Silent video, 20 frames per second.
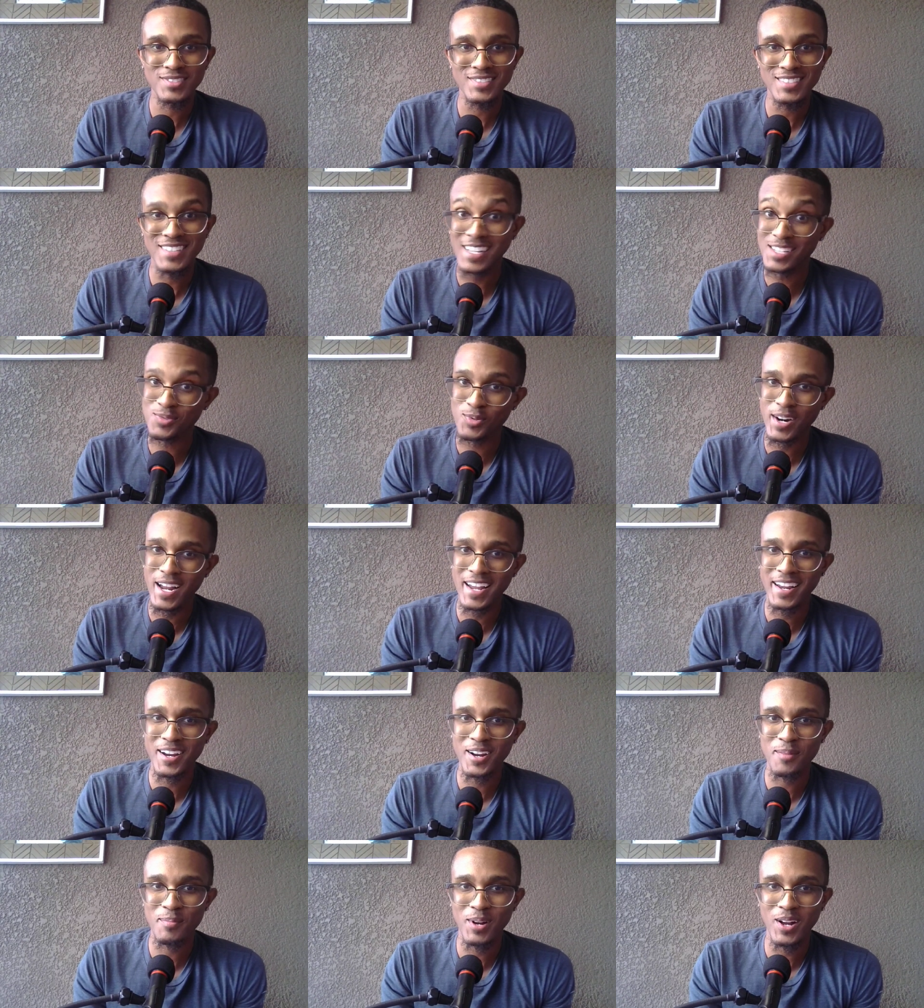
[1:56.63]
that's one I
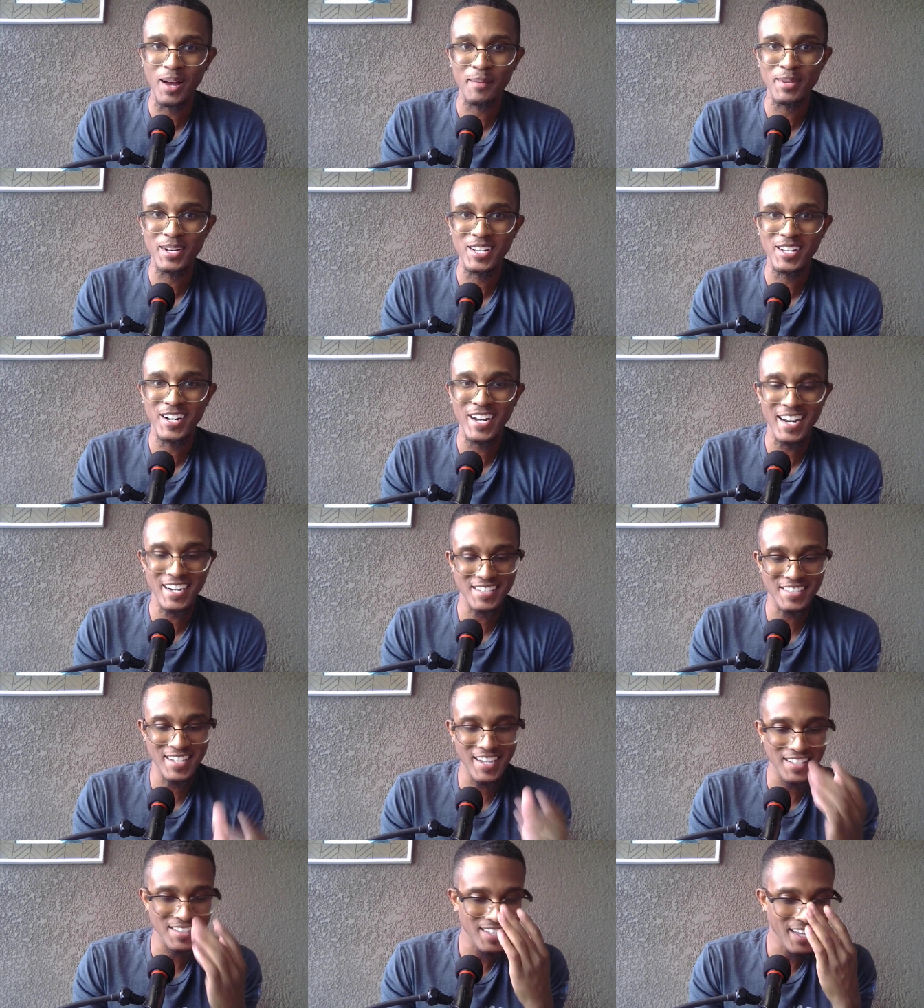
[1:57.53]
care about. I'm in the United
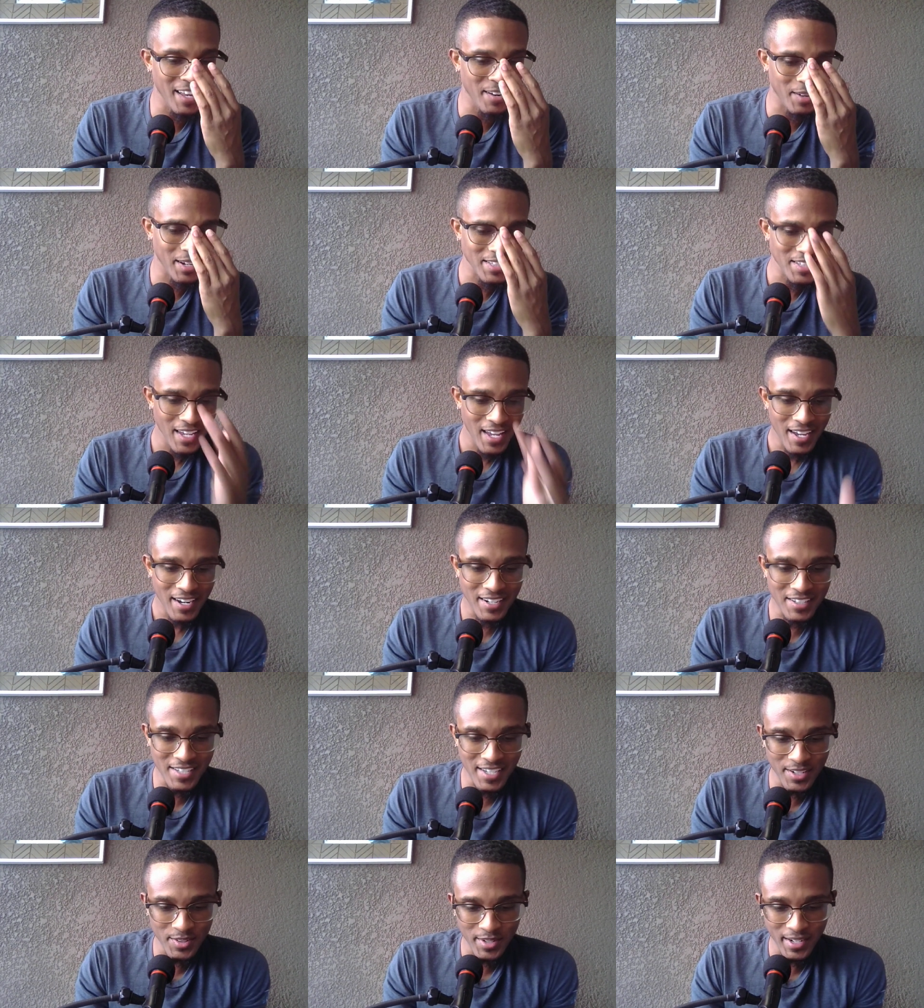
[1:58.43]
States. Anyways,
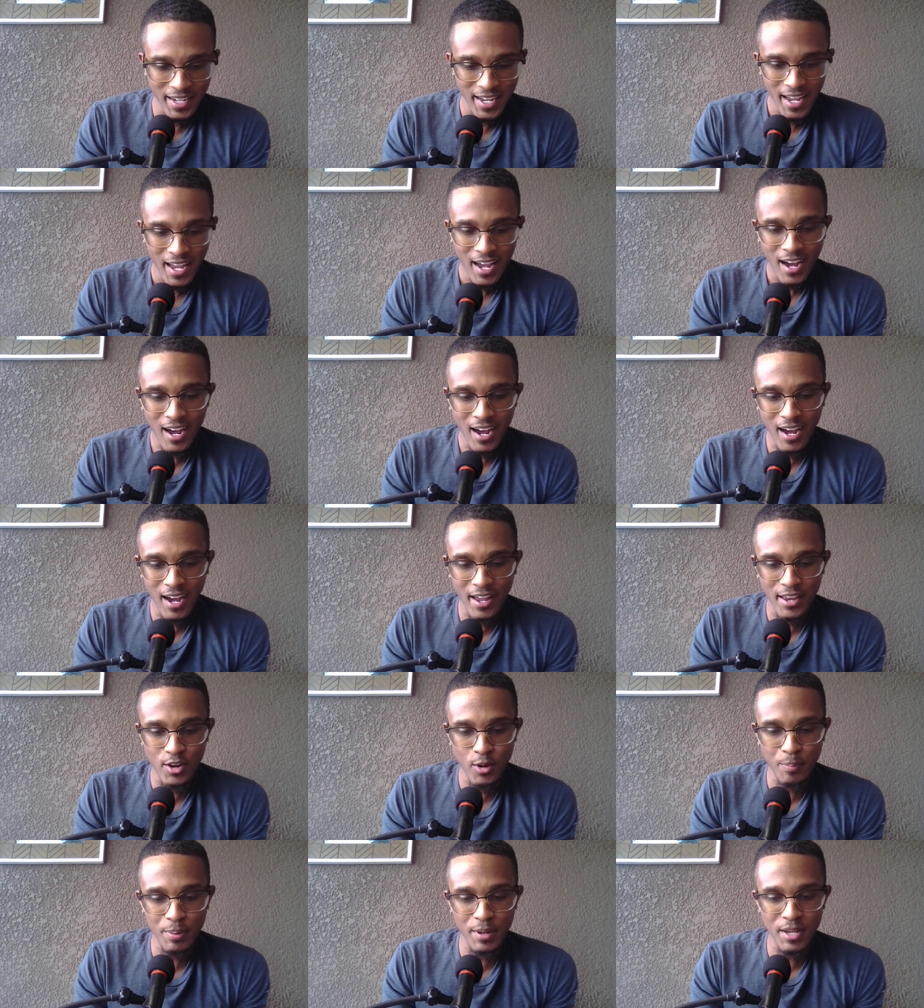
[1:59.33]
continuing. Uh,
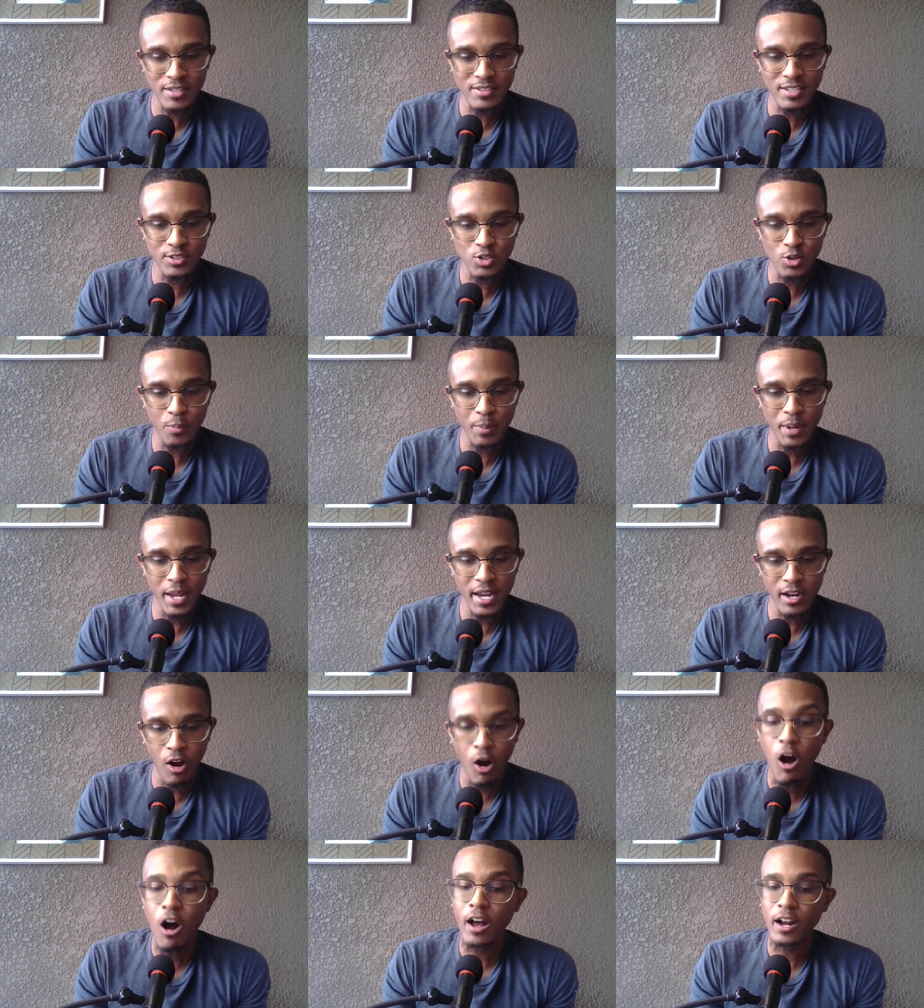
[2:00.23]
European Central
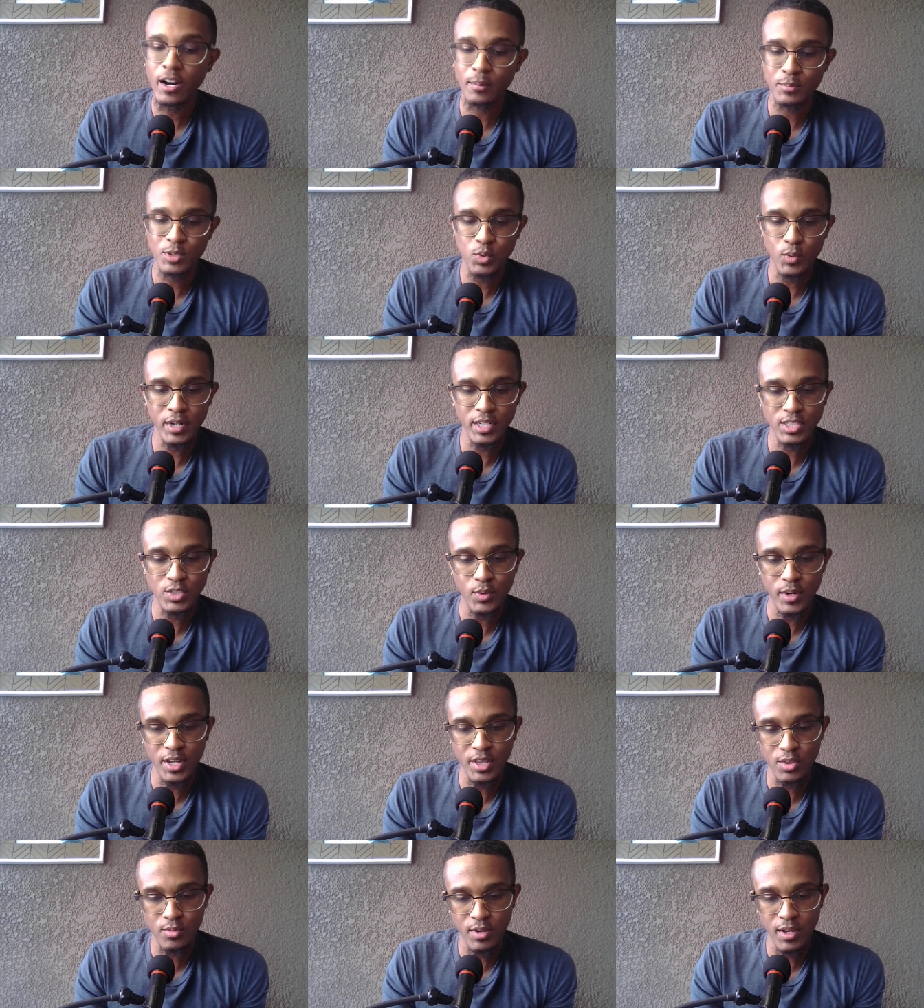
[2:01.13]
Bank, autumn
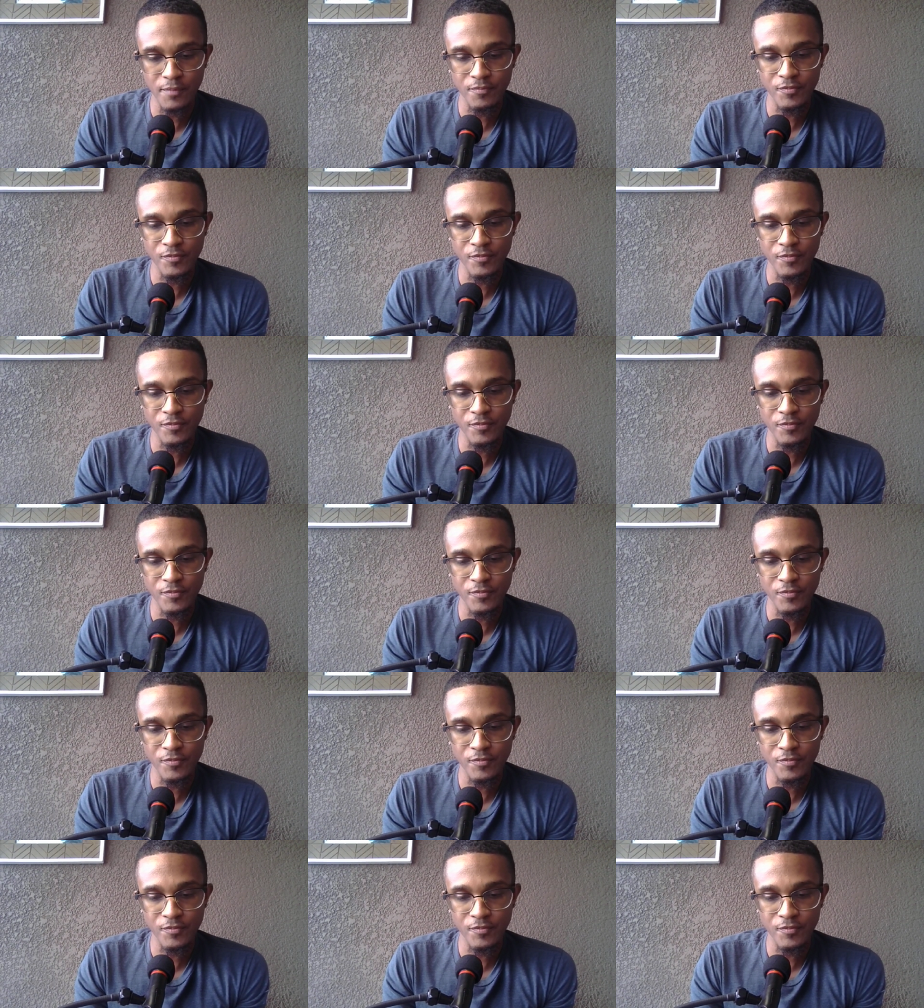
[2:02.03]
2023,